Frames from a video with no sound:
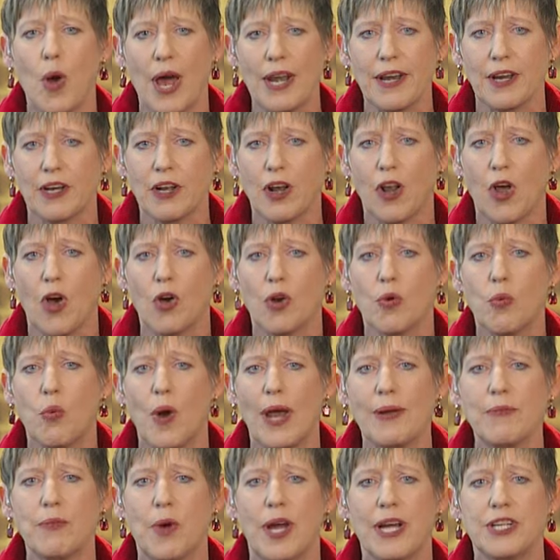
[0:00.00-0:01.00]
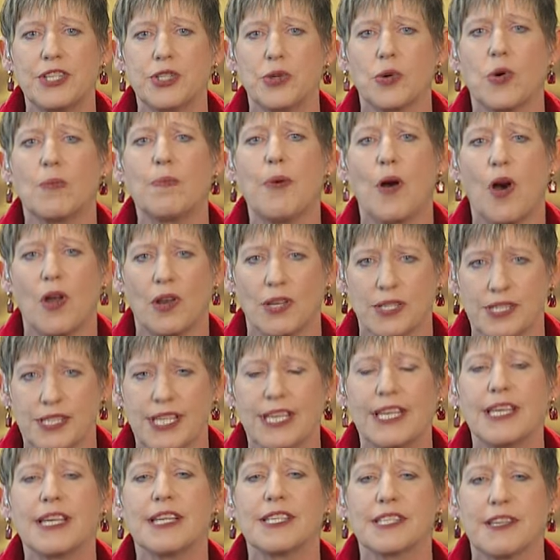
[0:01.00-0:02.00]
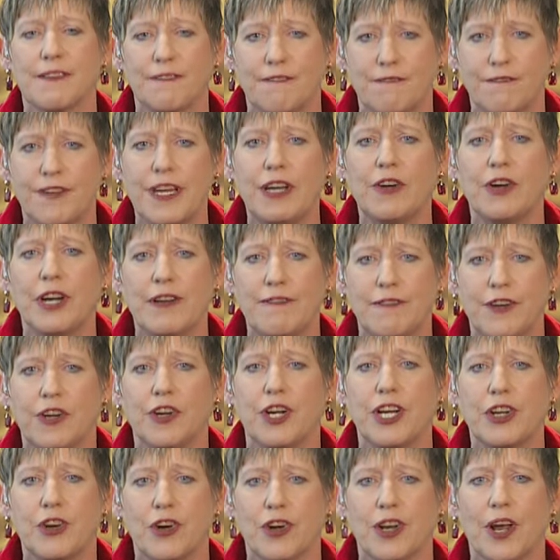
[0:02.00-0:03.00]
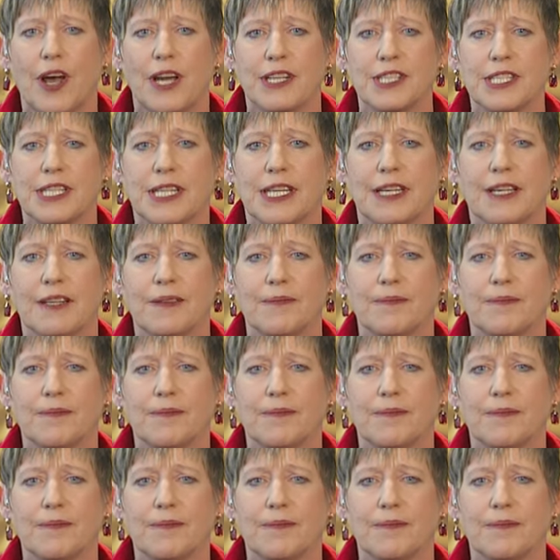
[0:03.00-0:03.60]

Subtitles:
the one-way door policy is a very, very good idea.